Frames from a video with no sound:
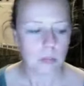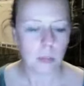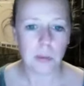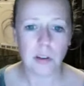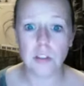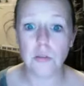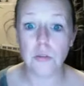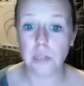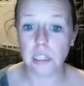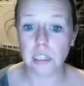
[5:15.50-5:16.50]
because it's
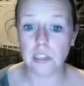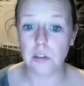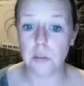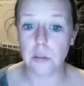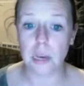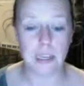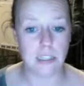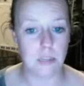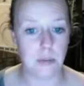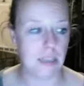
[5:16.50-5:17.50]
really super
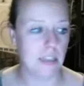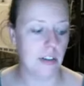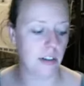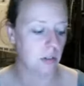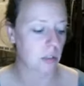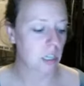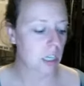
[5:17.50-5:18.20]
antibacterial.